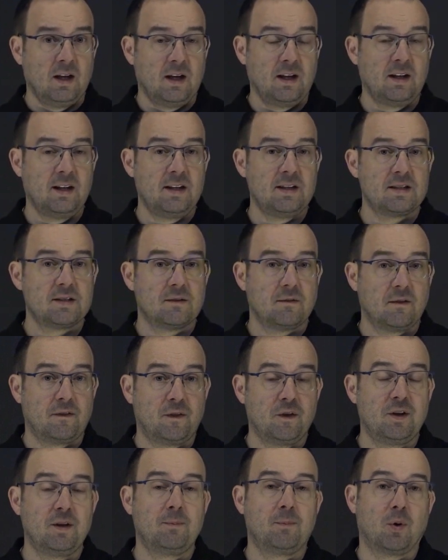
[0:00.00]
It is
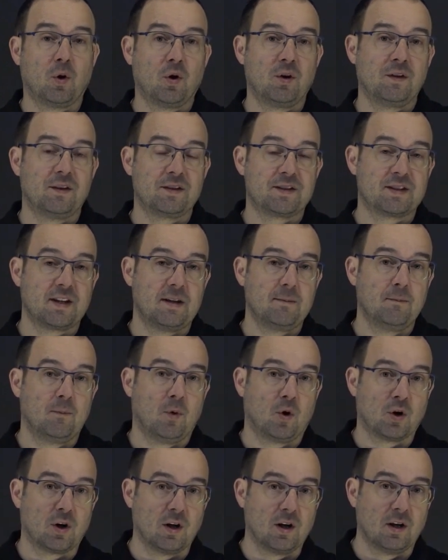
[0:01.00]
if you deploy the same
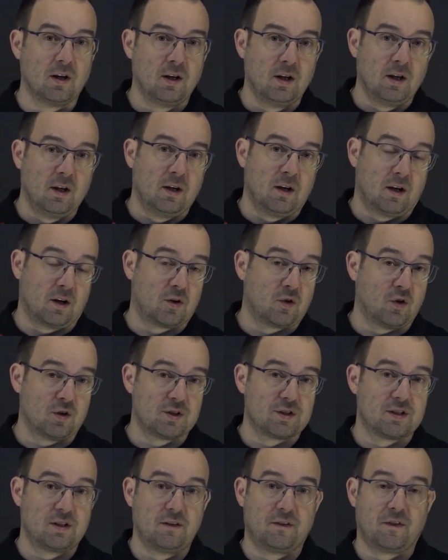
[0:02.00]
model
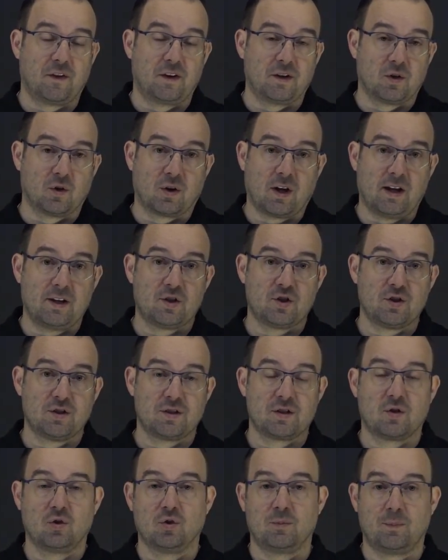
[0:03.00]
across different
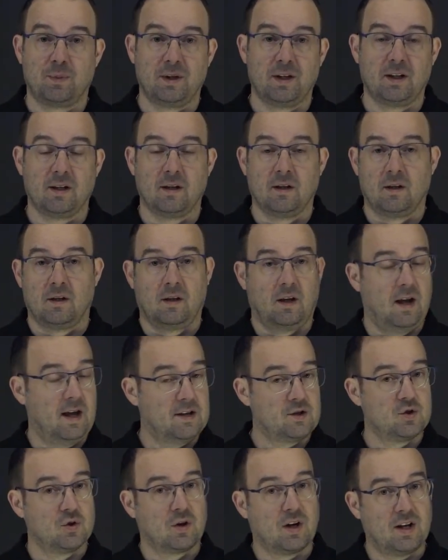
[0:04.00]
locations, could be
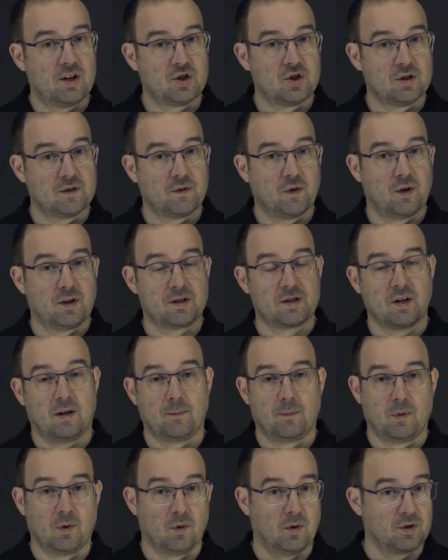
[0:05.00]
edge locations, for
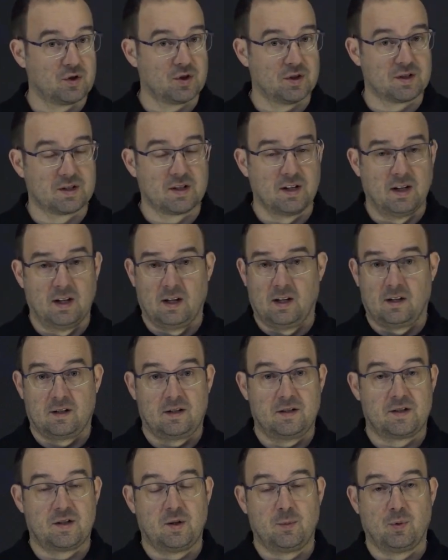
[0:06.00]
example, or just
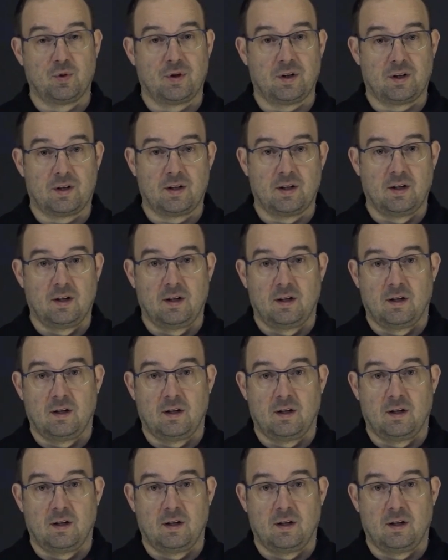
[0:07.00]
distributed